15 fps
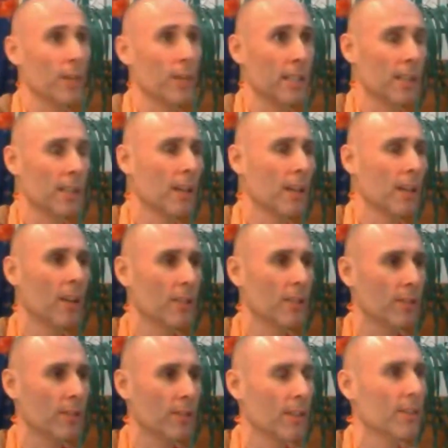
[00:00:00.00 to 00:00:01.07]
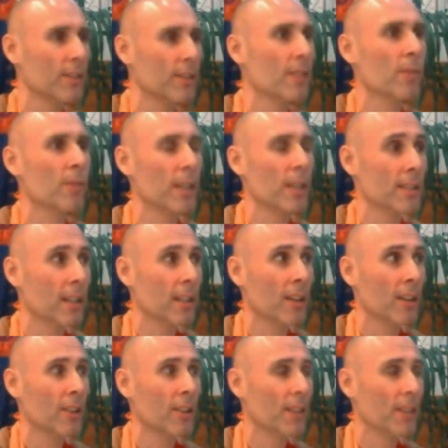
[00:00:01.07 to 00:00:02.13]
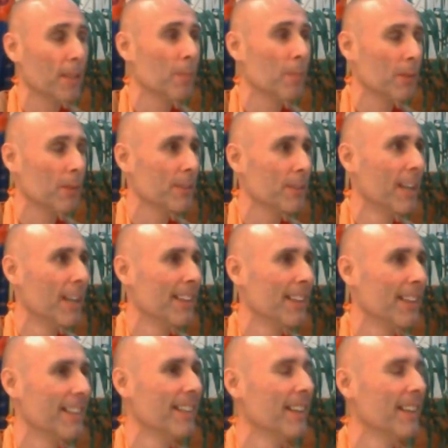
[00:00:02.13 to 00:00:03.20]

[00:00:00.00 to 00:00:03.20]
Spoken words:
You're one in the car. Everyone in the car in the boat.